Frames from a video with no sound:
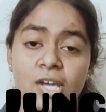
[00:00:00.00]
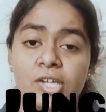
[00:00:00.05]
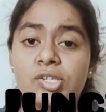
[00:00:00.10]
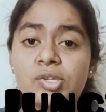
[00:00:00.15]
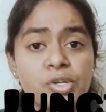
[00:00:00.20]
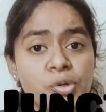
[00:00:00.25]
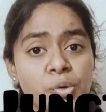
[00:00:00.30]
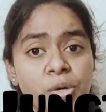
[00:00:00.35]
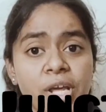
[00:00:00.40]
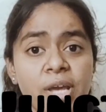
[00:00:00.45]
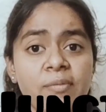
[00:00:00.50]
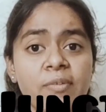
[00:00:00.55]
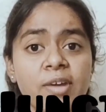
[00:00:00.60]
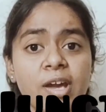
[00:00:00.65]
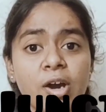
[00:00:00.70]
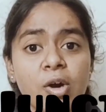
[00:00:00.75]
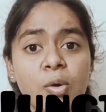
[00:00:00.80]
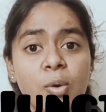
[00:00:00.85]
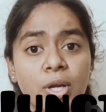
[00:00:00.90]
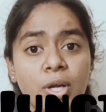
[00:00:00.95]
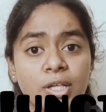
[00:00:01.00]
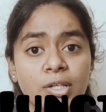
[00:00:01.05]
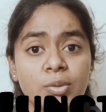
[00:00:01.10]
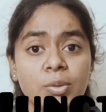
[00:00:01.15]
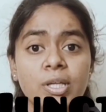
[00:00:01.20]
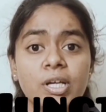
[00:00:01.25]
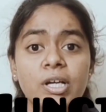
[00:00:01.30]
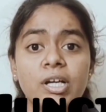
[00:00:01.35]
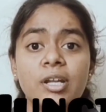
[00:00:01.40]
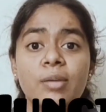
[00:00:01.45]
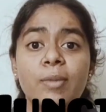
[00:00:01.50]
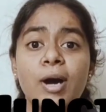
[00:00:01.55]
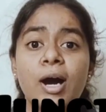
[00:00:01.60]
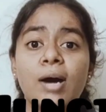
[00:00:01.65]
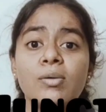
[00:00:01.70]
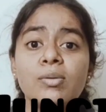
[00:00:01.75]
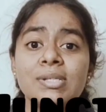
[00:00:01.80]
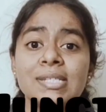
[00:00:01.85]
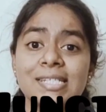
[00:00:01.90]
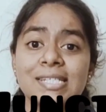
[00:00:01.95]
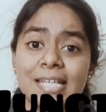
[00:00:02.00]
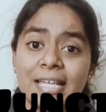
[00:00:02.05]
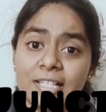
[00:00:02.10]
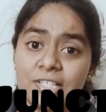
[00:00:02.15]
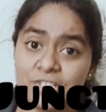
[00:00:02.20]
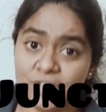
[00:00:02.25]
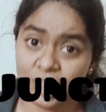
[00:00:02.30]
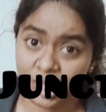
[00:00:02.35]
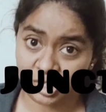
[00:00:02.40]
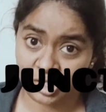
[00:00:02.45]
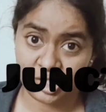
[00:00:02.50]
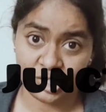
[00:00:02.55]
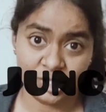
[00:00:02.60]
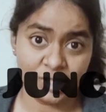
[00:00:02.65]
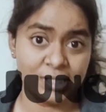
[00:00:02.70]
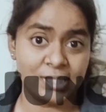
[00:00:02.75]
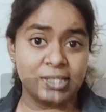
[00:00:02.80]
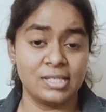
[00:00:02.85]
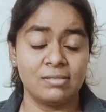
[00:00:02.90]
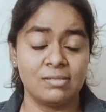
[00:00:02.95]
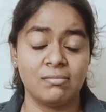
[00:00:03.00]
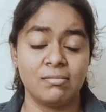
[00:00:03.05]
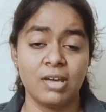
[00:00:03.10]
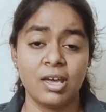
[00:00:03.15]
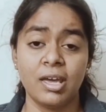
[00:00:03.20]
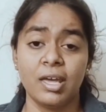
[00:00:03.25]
So today we are going to learn about cell junctions.